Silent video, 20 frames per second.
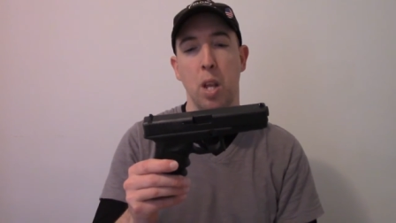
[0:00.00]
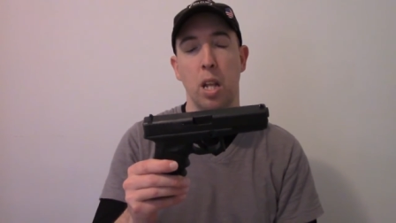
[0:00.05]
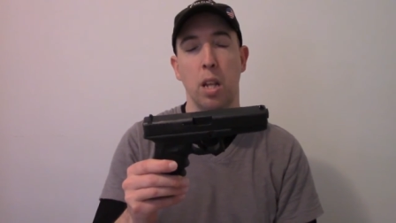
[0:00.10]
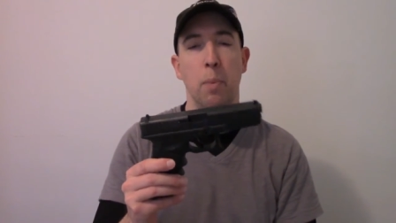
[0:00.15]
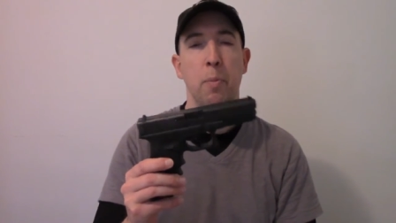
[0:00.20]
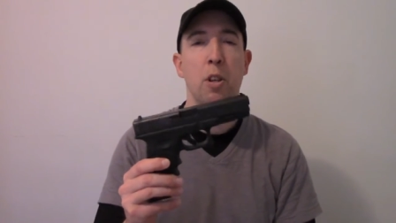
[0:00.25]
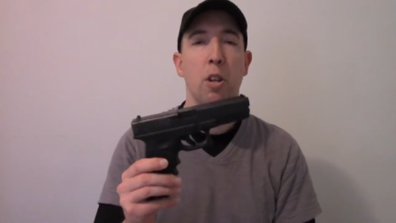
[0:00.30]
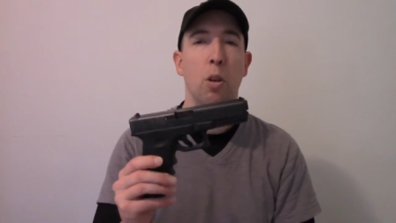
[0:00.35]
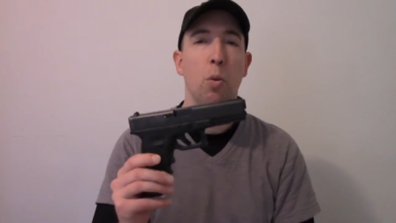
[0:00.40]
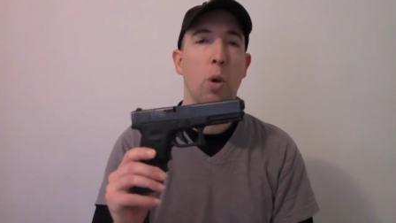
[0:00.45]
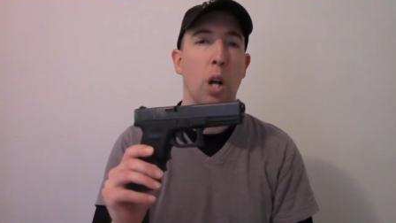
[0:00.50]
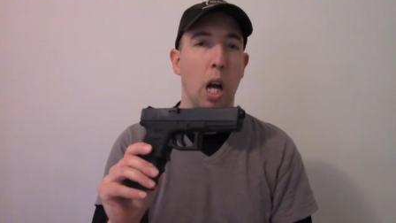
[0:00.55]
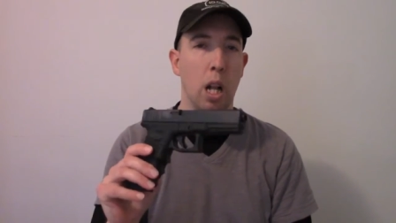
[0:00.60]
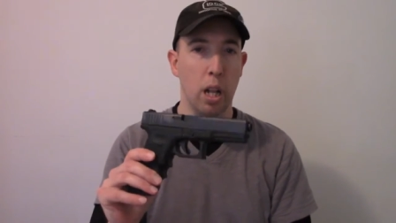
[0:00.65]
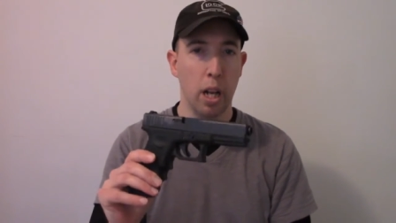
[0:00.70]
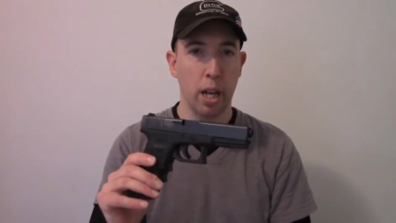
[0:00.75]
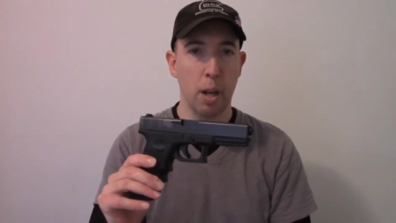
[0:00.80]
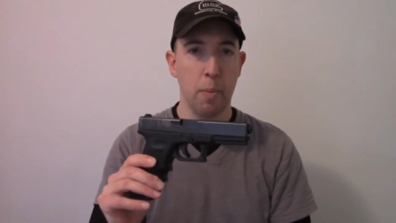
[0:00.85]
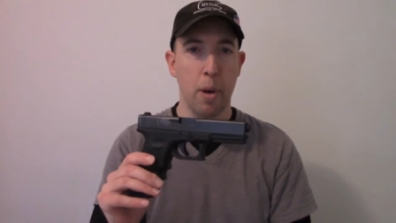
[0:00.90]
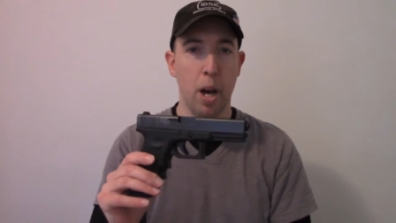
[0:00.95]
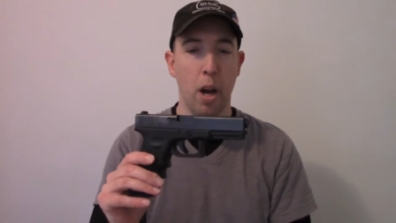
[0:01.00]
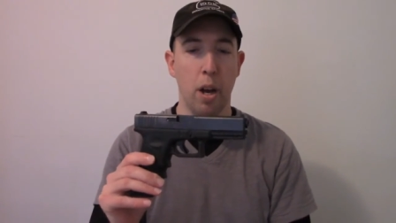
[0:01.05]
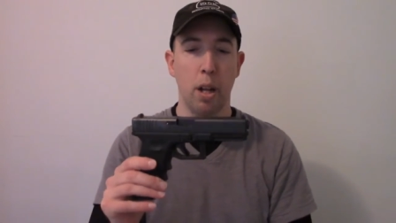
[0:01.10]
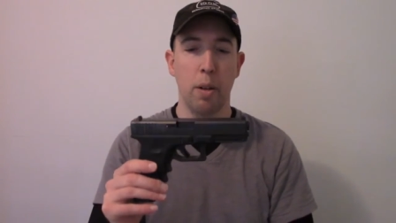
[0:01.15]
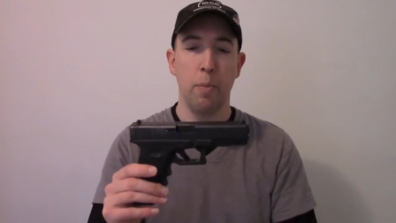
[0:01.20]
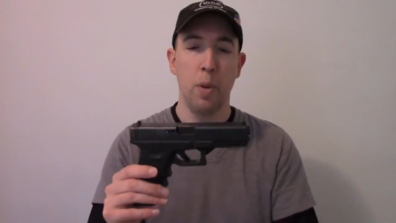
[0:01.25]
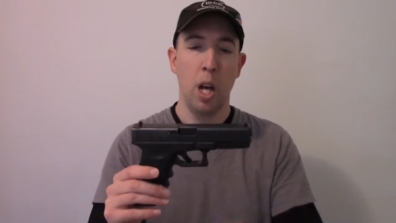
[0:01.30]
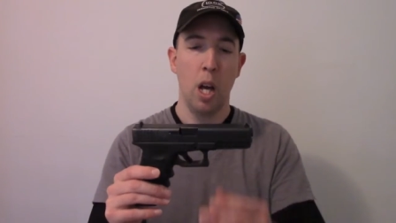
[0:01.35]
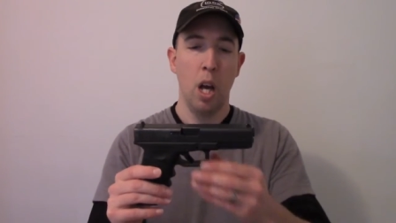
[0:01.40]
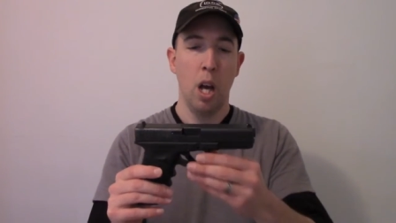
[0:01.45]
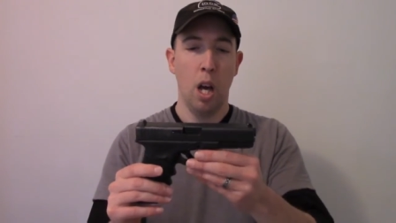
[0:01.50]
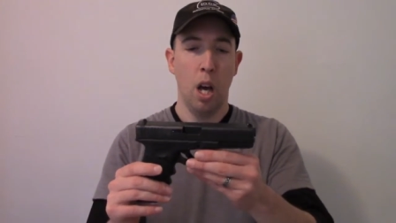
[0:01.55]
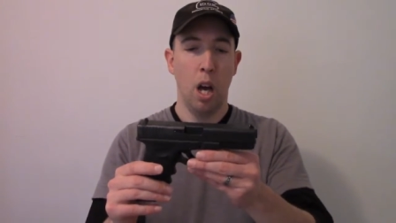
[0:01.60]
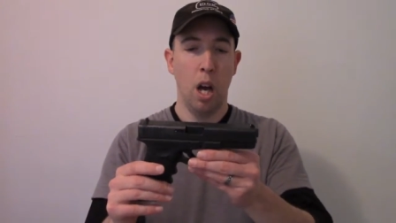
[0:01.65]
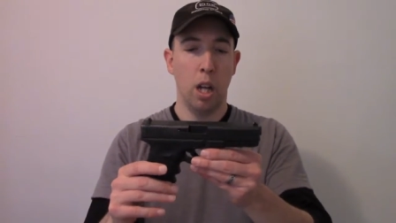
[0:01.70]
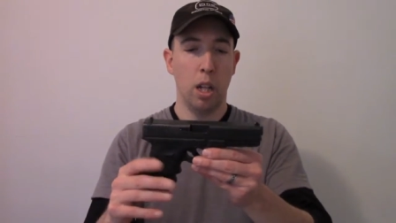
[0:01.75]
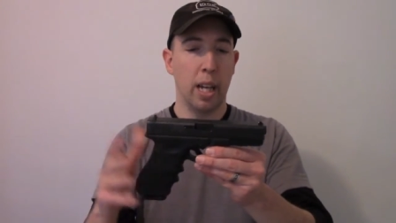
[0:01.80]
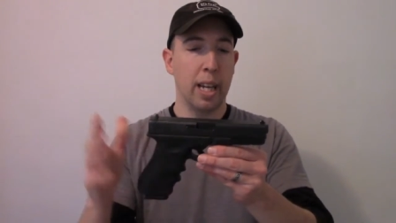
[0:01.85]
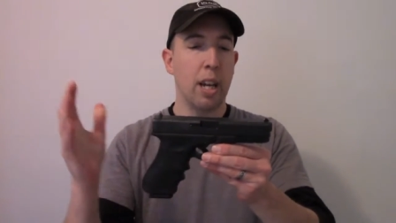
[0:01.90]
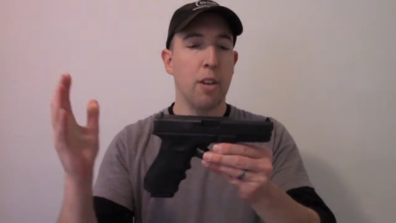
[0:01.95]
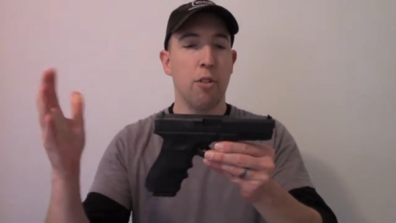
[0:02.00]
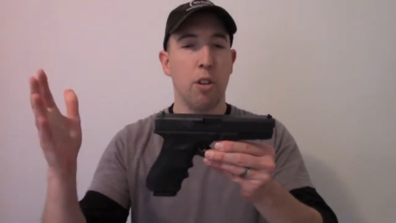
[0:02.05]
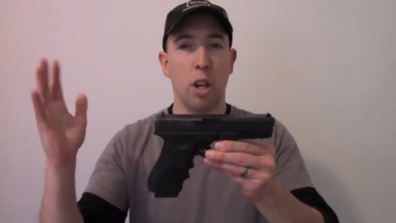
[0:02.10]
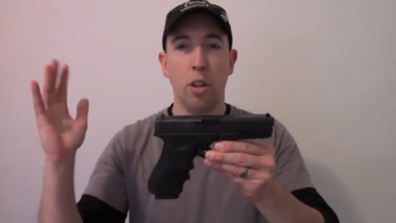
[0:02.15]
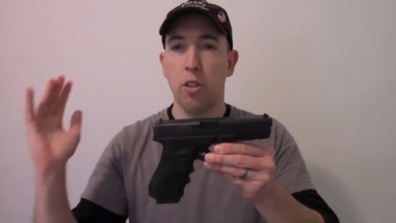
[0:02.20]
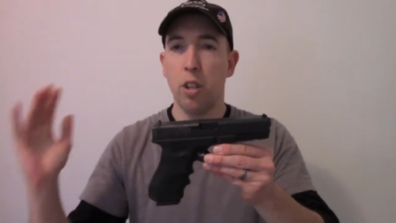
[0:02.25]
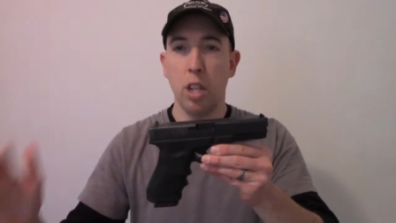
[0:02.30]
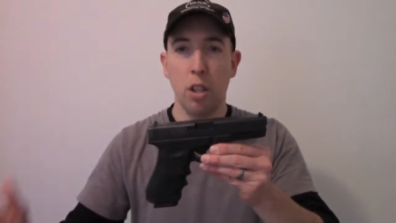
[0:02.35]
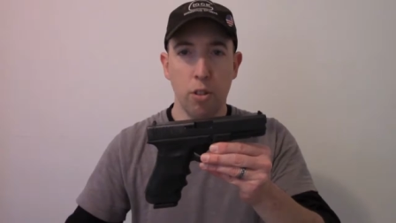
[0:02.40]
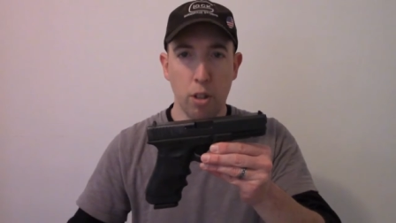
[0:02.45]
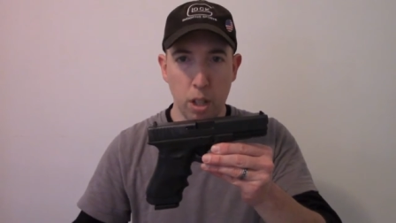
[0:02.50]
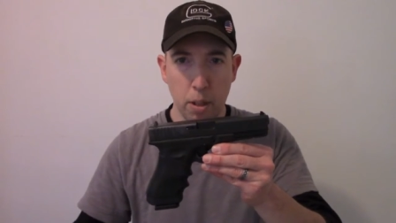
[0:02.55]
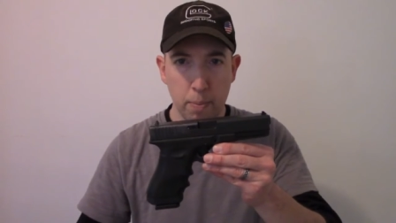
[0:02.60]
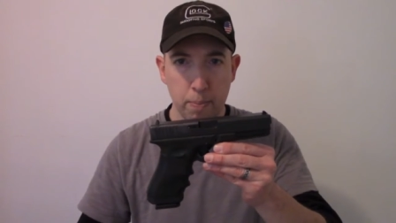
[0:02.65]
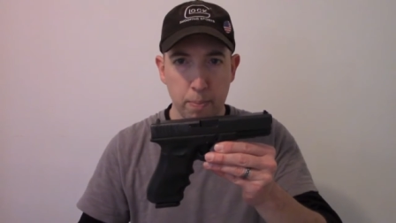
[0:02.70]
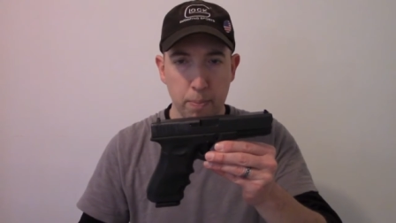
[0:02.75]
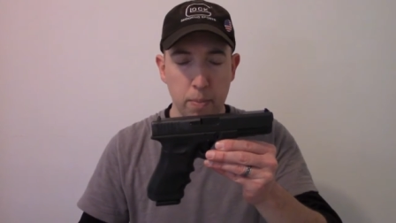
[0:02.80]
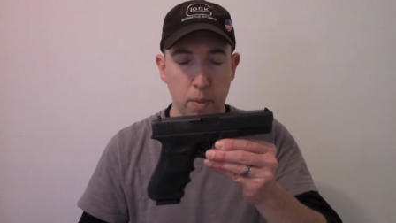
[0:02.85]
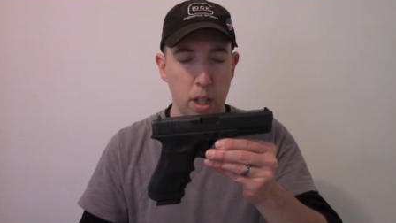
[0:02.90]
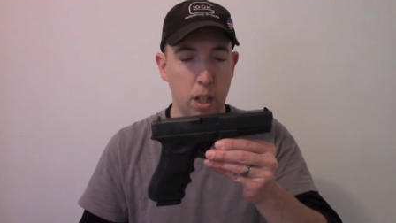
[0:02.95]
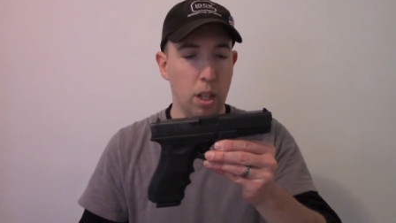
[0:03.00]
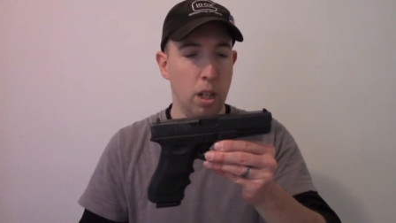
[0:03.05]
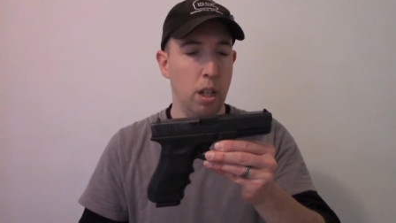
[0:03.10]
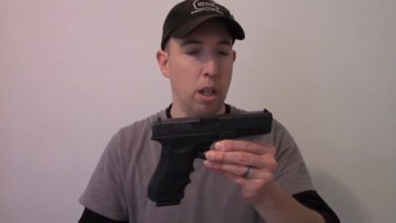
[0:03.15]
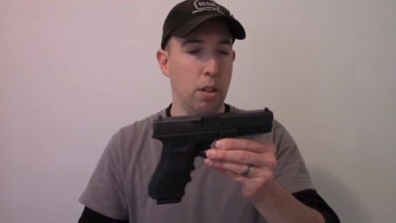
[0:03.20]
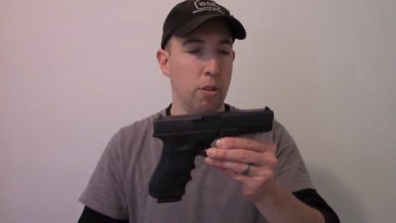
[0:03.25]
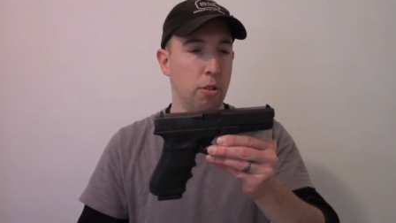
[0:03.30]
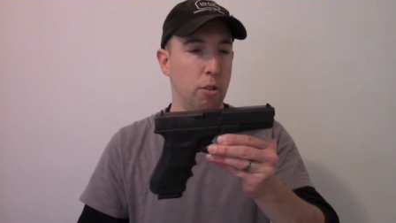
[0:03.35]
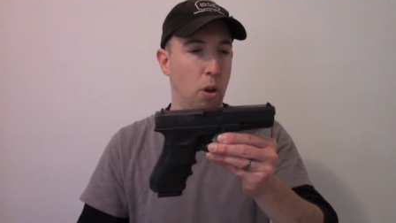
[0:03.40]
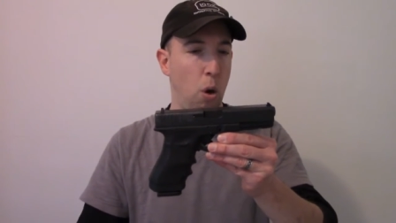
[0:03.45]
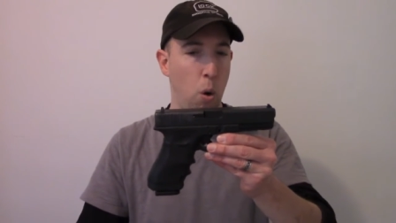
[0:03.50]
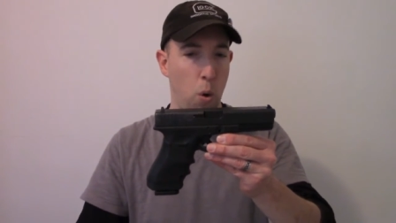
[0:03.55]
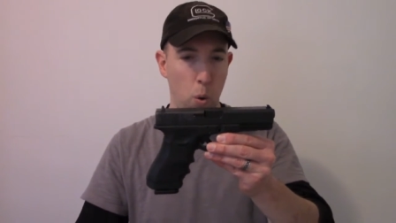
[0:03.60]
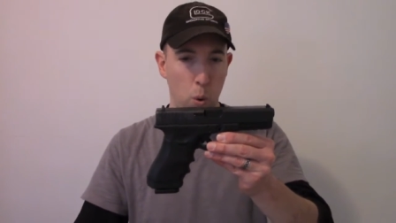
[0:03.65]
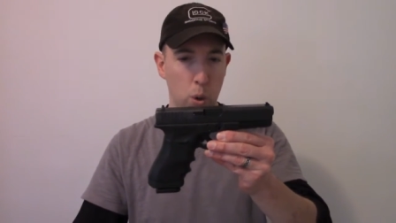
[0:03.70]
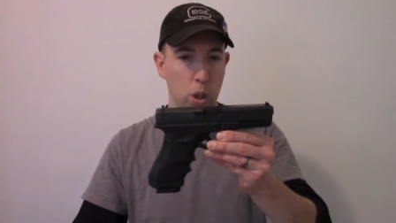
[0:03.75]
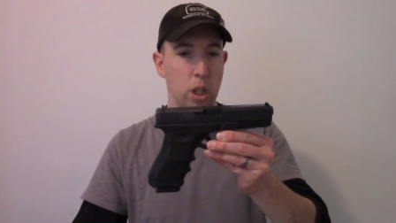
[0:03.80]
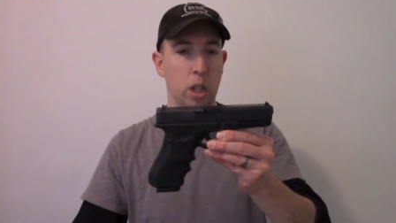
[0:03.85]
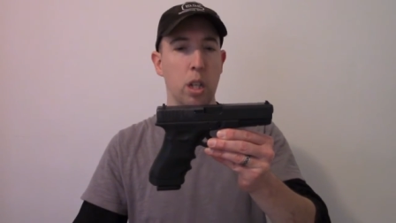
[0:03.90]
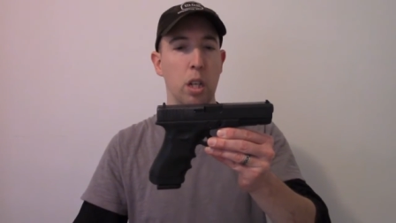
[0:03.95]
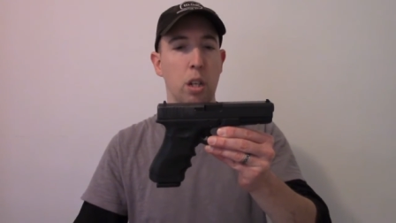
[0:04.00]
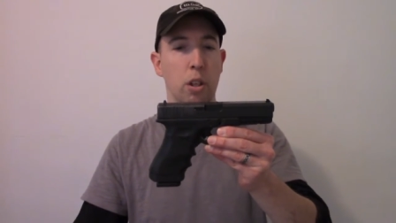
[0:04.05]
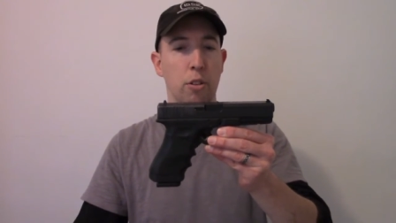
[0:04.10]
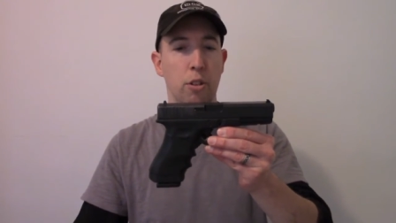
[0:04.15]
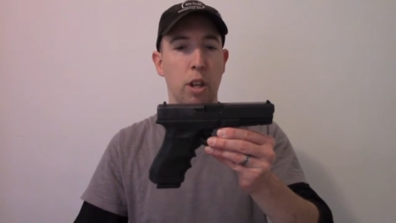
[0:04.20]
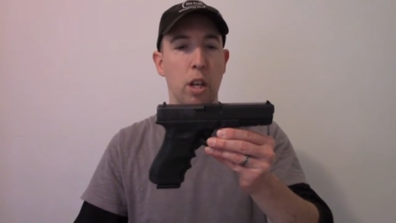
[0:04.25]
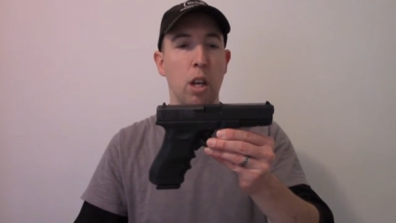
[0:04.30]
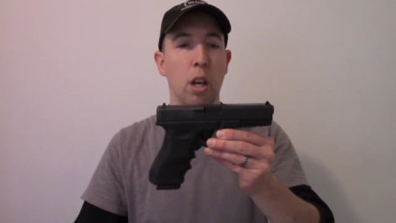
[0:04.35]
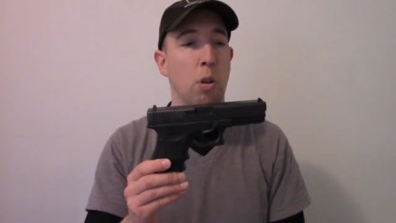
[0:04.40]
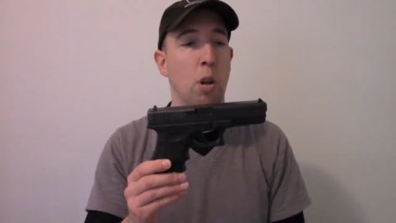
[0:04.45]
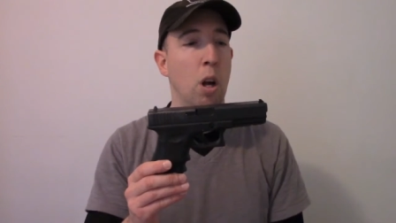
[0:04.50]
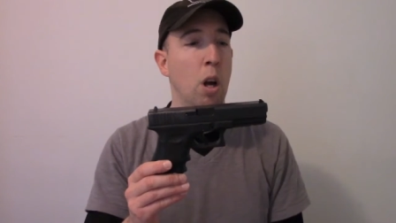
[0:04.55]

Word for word: let me tell you what I like about it. Uh, like I said, it's easy. It's totally easy.